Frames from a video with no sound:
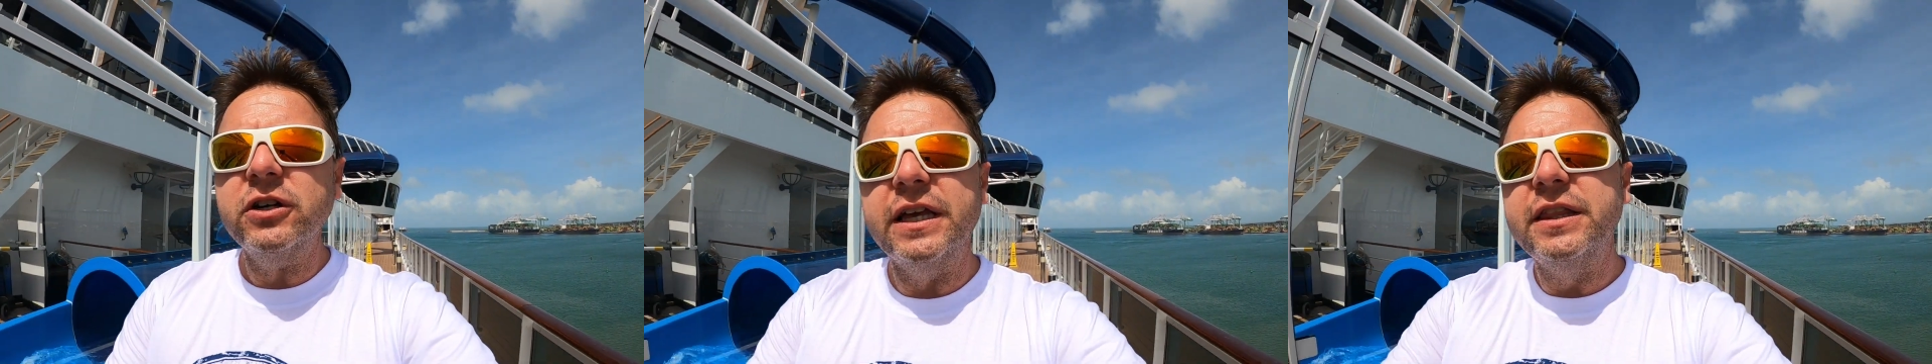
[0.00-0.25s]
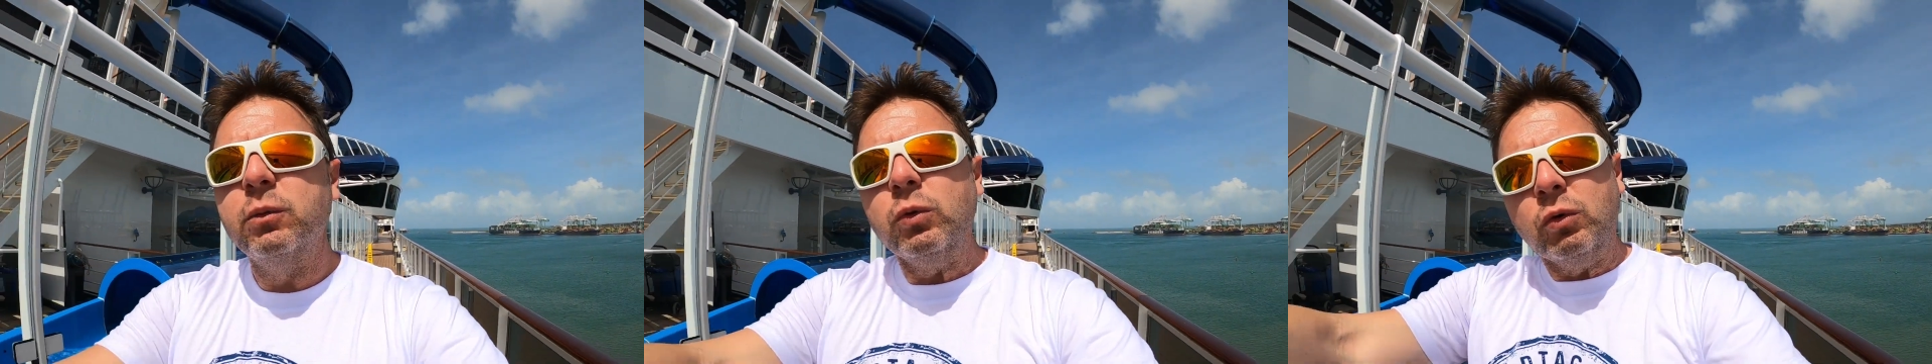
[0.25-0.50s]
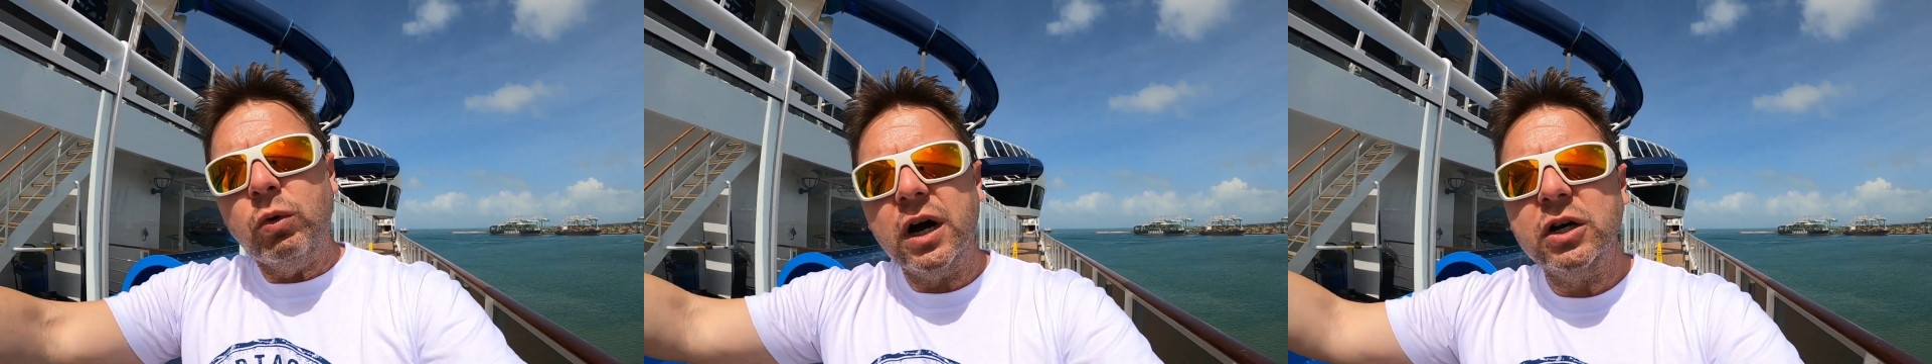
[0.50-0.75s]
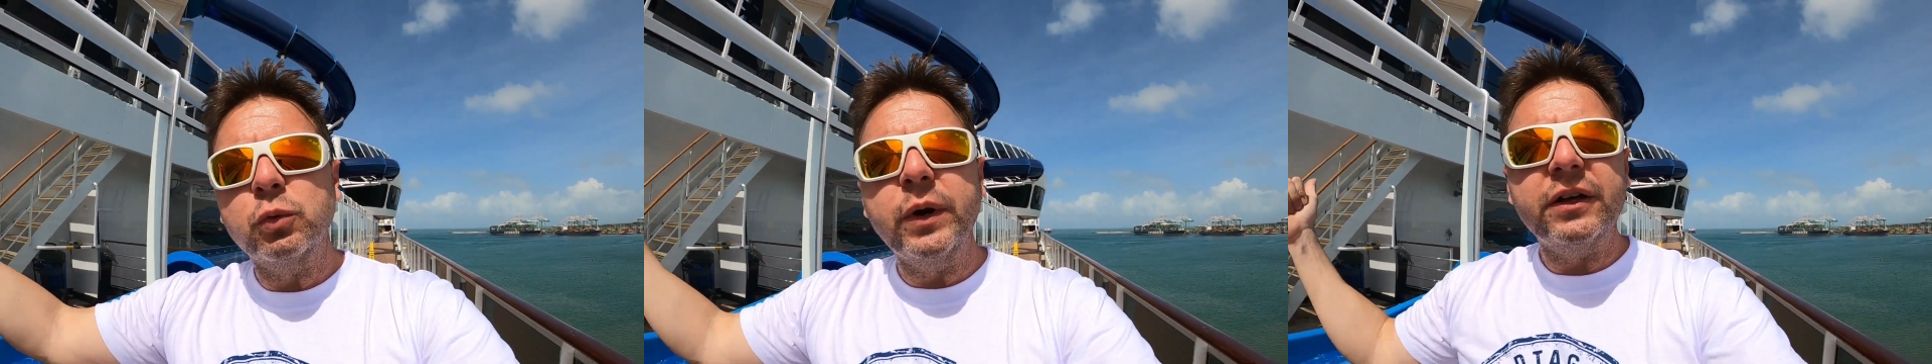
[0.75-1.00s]
and then we'll
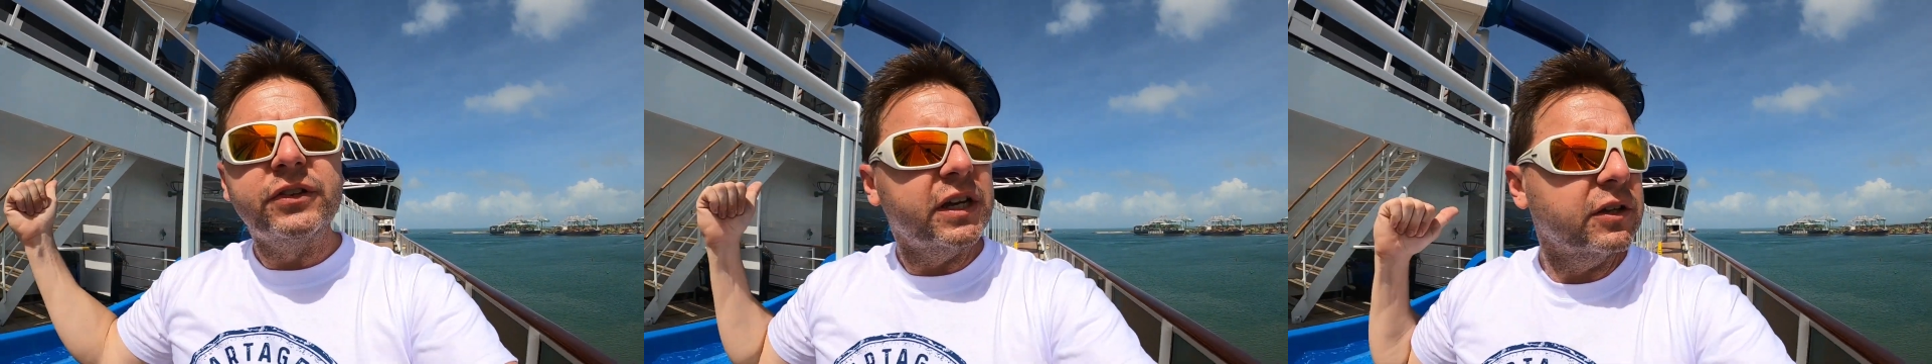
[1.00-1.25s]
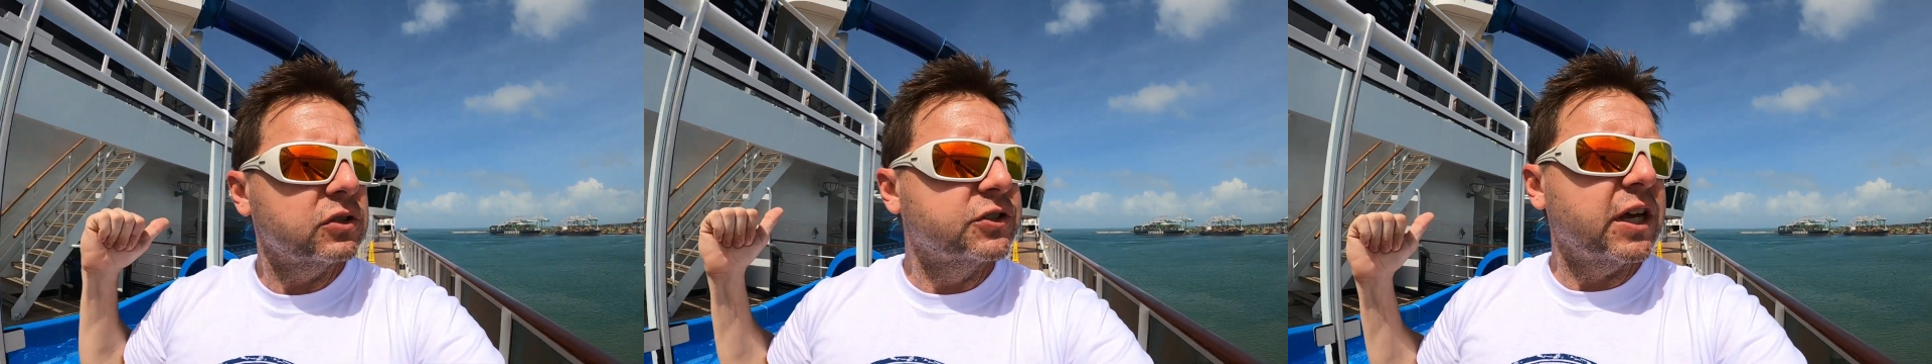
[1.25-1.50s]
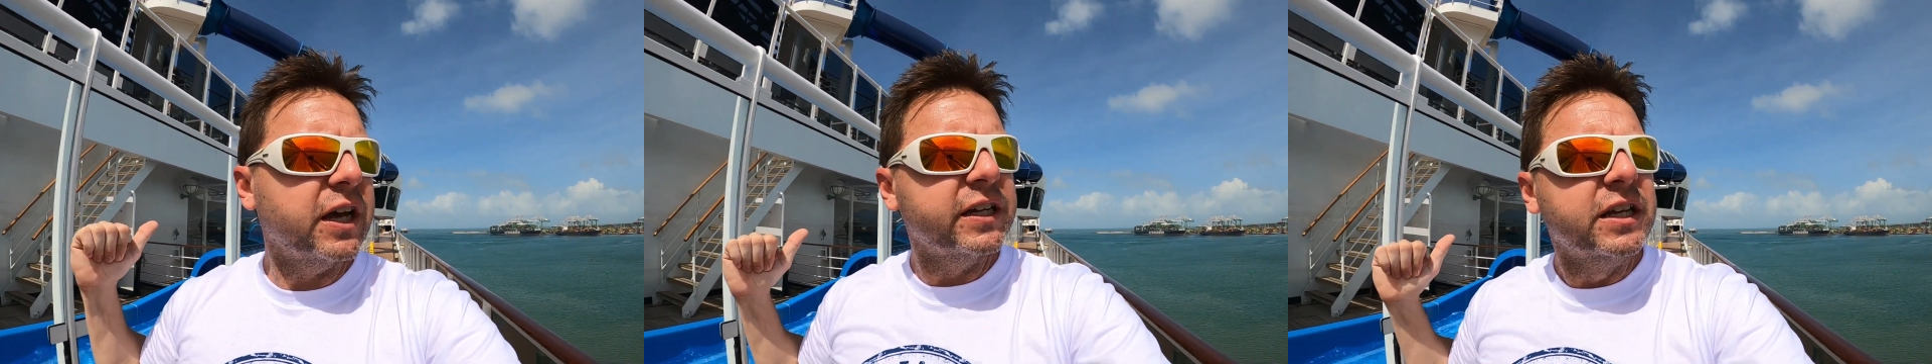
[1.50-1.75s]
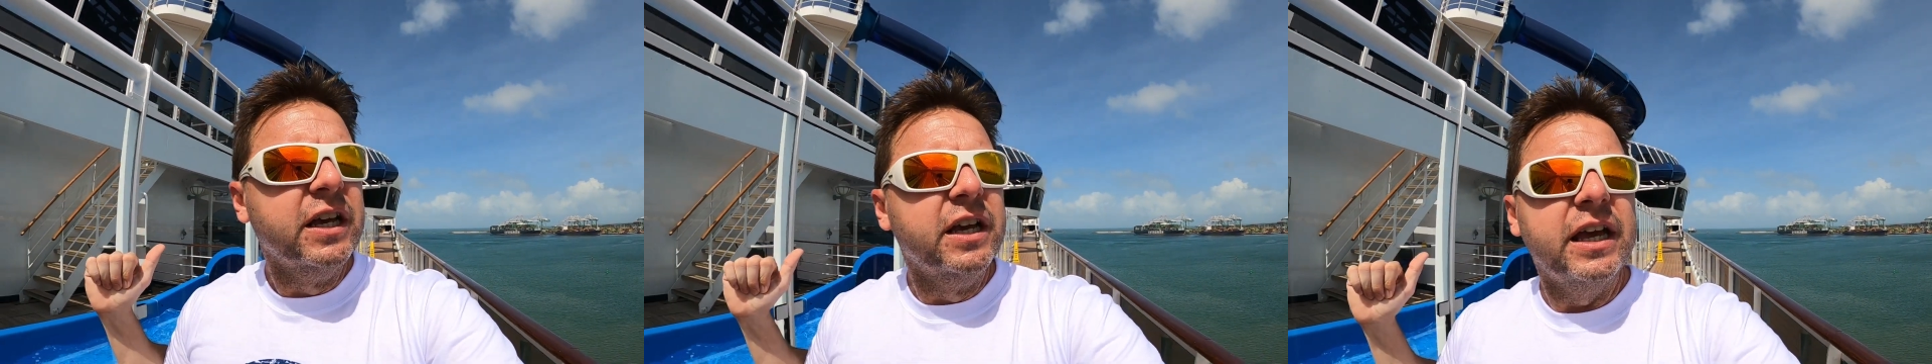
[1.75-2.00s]
walk around the other
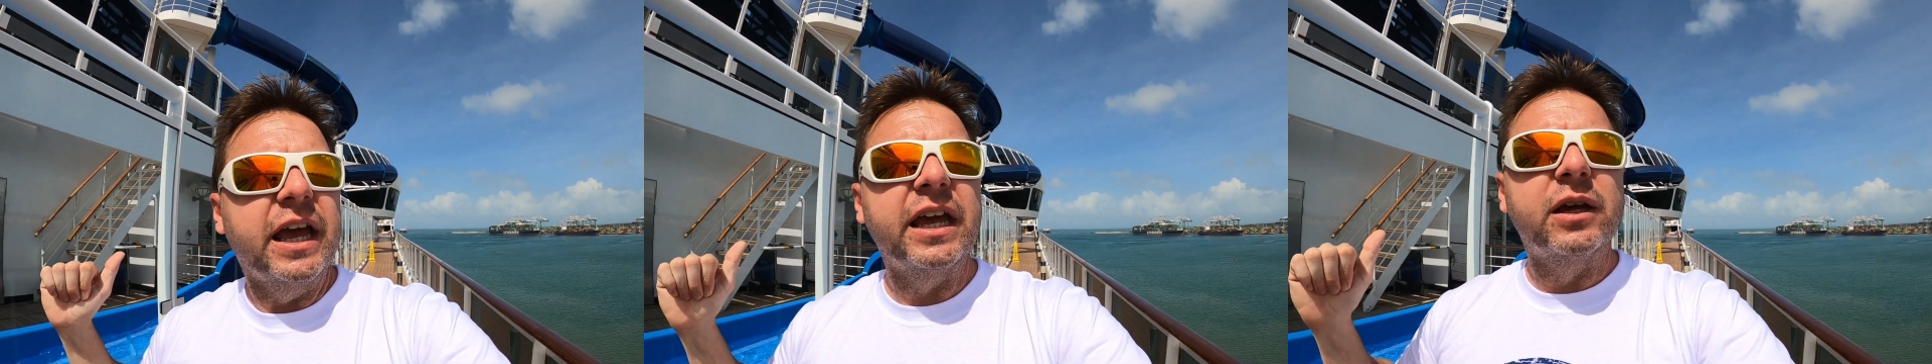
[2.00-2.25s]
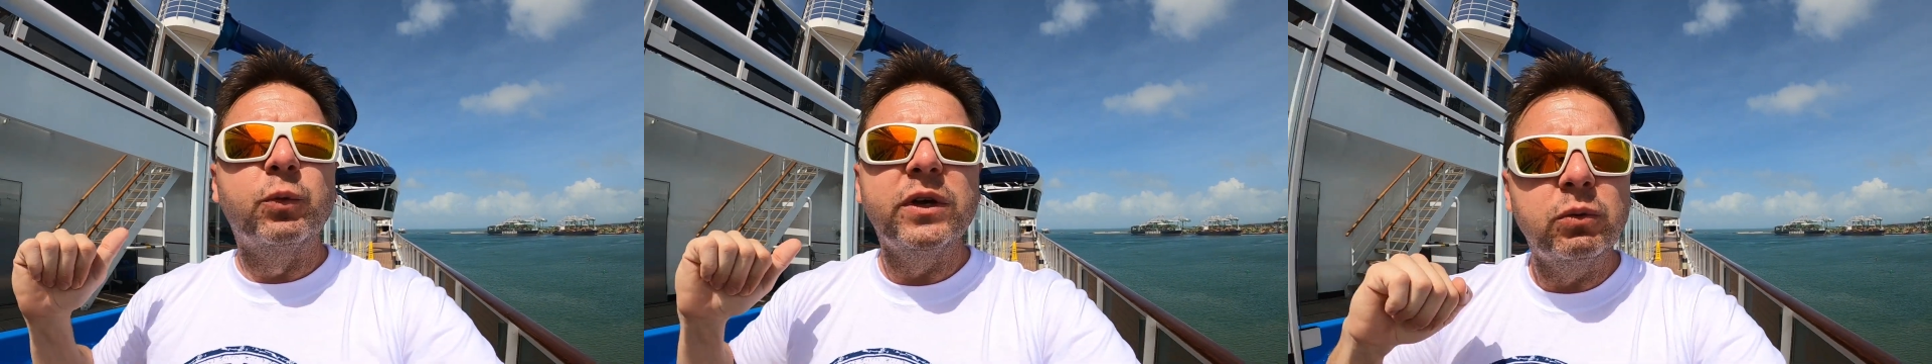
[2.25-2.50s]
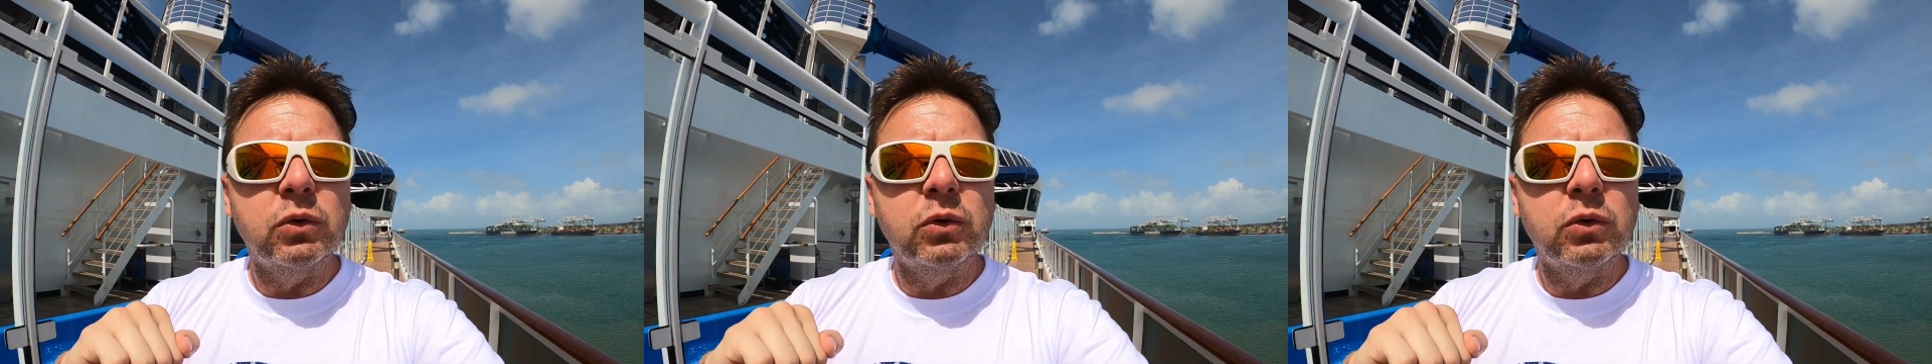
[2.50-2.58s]
side and we